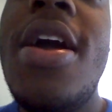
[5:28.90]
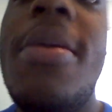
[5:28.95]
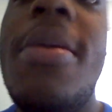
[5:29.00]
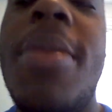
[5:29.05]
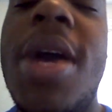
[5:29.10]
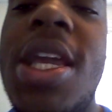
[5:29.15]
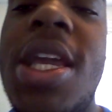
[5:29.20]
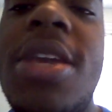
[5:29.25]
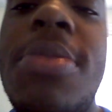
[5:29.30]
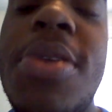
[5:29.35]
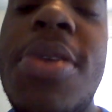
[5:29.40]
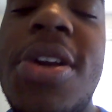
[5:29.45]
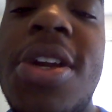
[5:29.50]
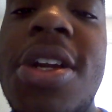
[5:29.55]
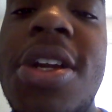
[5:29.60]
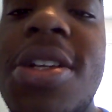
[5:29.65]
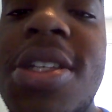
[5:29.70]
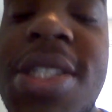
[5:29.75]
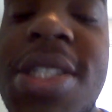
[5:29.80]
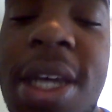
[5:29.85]
But he put
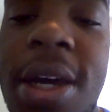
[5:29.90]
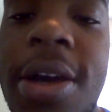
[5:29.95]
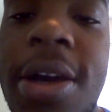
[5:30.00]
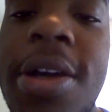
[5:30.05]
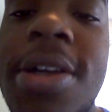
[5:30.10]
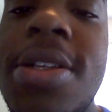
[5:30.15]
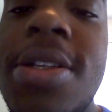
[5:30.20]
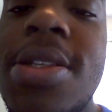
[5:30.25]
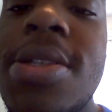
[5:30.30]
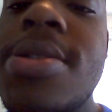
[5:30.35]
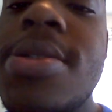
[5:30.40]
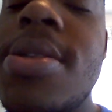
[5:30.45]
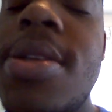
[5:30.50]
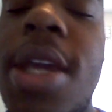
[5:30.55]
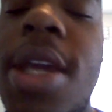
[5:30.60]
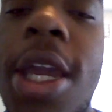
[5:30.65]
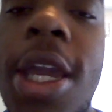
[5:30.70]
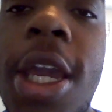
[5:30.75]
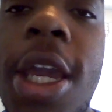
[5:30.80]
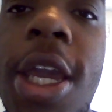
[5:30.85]
on a tux,
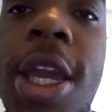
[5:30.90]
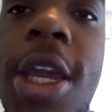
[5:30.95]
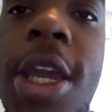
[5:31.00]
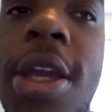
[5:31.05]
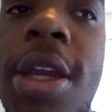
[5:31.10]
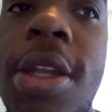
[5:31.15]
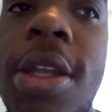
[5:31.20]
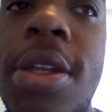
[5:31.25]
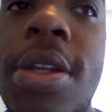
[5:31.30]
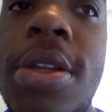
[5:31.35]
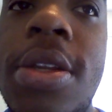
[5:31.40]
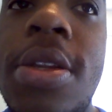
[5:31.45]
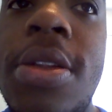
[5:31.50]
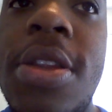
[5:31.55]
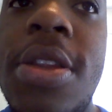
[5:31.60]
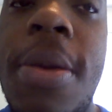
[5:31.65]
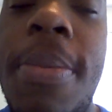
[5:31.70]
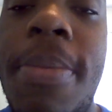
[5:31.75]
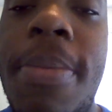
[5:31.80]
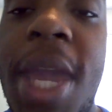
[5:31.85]
and
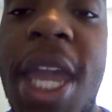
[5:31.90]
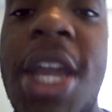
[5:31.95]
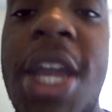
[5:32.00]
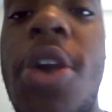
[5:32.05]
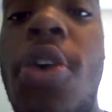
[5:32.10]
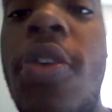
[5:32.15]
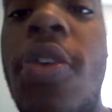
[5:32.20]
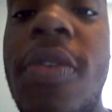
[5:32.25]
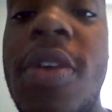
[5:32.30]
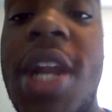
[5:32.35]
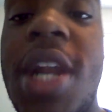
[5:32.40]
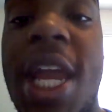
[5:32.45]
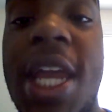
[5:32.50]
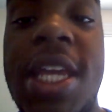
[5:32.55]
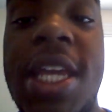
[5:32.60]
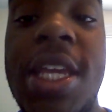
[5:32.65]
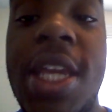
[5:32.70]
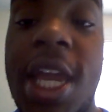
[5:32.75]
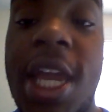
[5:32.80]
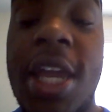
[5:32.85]
the makeover that
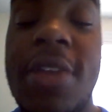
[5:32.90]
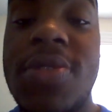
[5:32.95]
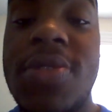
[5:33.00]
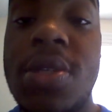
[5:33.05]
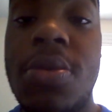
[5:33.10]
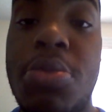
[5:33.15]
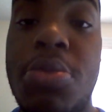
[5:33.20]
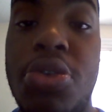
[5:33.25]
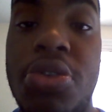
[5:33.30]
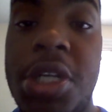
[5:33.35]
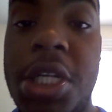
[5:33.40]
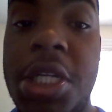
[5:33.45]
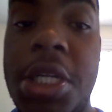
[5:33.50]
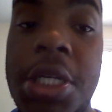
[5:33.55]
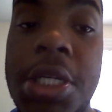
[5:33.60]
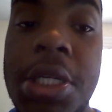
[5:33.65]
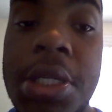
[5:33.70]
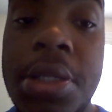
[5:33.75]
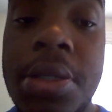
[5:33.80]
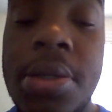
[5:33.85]
he gave
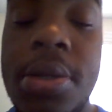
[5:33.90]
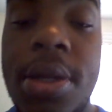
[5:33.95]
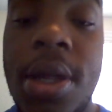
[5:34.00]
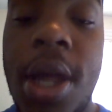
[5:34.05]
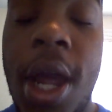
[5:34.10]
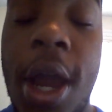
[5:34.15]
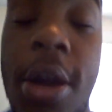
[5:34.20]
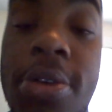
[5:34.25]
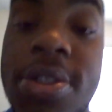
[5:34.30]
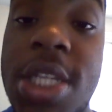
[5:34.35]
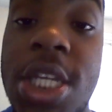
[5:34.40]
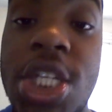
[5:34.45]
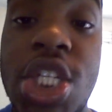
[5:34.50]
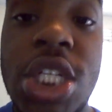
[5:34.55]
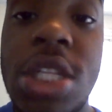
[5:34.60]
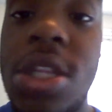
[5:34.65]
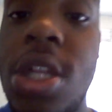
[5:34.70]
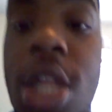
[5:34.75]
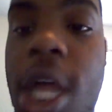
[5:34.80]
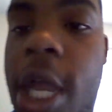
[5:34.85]
Sabrina, I was like,
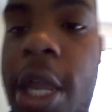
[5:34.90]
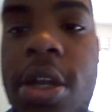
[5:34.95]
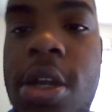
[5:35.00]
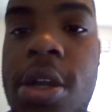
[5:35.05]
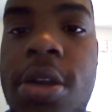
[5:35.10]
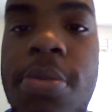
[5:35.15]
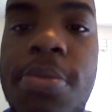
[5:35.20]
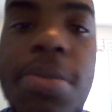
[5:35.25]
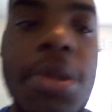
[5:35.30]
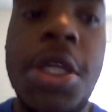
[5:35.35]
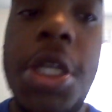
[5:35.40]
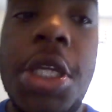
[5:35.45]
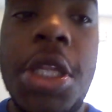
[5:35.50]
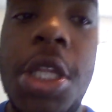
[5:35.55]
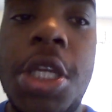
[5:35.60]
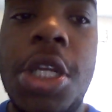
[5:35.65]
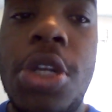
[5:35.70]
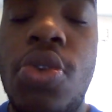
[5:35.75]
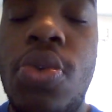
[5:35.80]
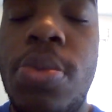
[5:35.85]
she looked like a
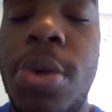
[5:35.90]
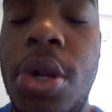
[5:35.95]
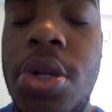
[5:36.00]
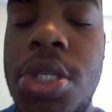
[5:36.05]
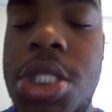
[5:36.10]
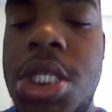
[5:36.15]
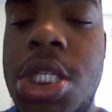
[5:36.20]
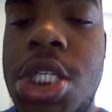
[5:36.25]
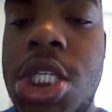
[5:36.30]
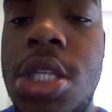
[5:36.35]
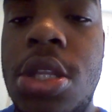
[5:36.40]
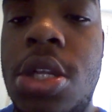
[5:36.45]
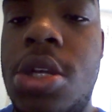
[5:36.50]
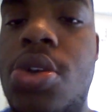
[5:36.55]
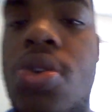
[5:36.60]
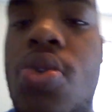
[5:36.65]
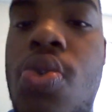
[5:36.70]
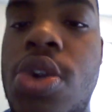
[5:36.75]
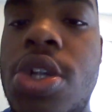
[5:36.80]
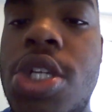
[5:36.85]
completely new person. She
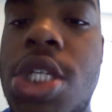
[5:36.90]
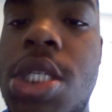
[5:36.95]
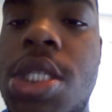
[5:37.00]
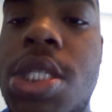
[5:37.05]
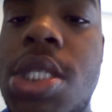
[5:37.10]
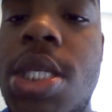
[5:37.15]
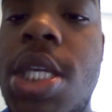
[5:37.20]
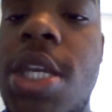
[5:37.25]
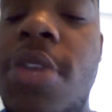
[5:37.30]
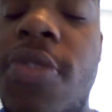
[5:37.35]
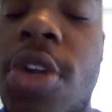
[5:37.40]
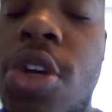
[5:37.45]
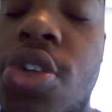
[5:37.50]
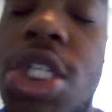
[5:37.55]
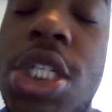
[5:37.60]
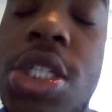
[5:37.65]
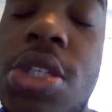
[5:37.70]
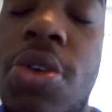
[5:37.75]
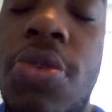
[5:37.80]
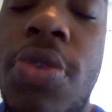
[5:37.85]
looked gorgeous, even though
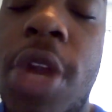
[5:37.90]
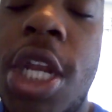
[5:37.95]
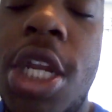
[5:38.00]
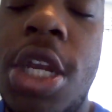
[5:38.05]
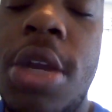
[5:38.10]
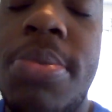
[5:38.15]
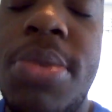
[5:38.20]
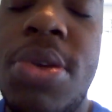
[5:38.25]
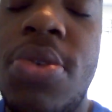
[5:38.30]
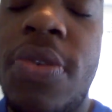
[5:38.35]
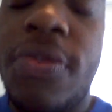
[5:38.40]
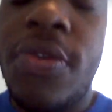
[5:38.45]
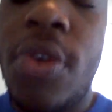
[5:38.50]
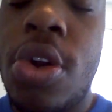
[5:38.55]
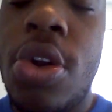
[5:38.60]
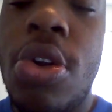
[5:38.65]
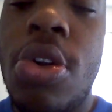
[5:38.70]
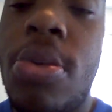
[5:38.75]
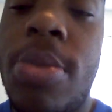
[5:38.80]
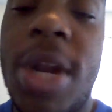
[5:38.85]
she's already a beautiful
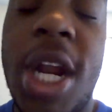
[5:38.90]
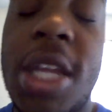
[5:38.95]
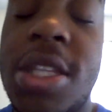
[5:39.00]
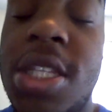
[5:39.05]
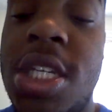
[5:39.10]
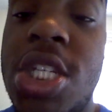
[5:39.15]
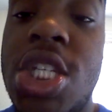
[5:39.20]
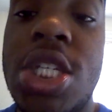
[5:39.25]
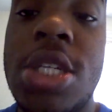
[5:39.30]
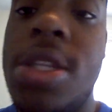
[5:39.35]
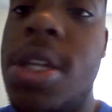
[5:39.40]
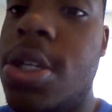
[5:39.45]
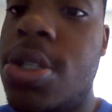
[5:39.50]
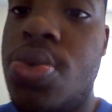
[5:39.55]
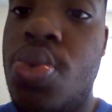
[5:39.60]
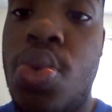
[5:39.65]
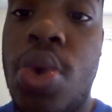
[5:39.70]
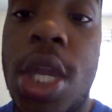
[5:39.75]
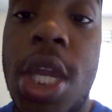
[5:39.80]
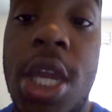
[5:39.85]
girl. But I think she looks
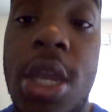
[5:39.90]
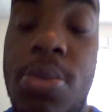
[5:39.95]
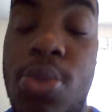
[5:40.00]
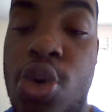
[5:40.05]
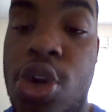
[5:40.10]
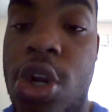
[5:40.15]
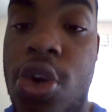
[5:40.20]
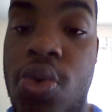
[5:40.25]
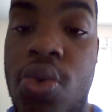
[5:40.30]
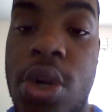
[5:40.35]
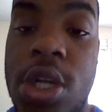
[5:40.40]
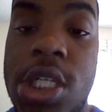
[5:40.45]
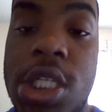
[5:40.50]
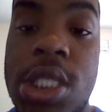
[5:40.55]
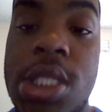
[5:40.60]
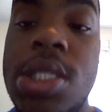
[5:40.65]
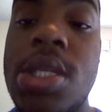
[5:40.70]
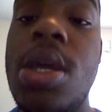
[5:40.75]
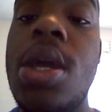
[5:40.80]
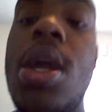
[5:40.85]
way more
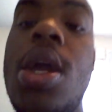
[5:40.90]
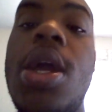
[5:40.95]
gorgeous.